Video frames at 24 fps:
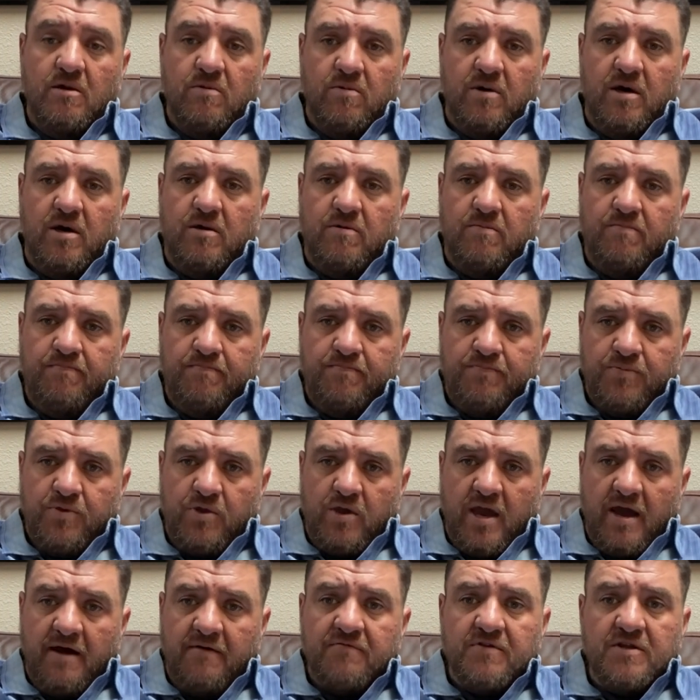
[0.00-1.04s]
Well,
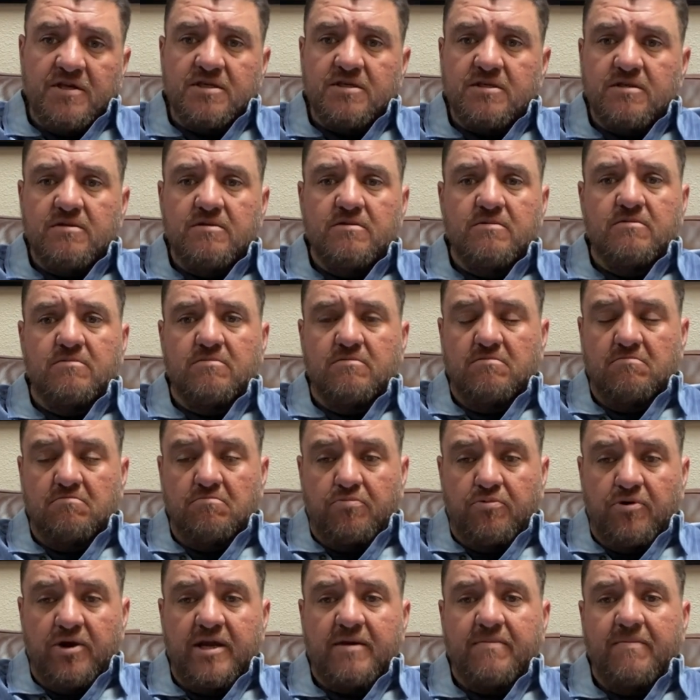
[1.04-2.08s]
you have this
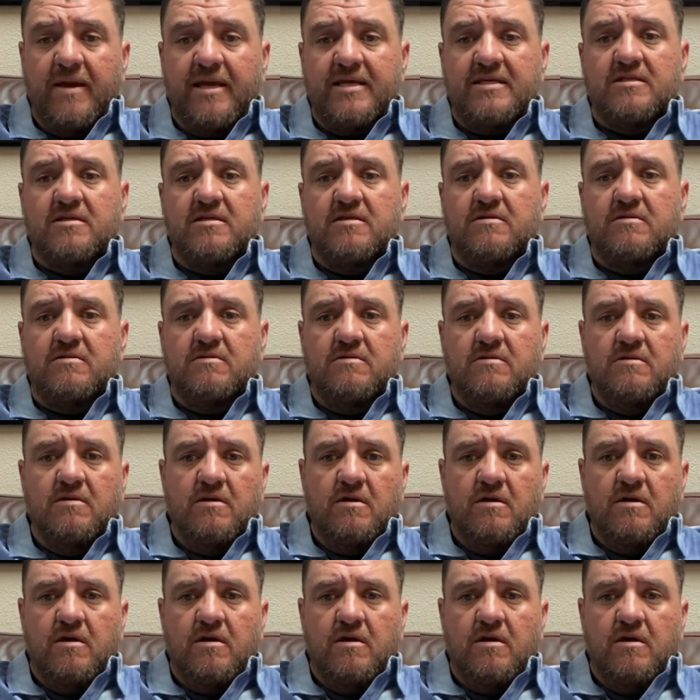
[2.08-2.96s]
brick mason,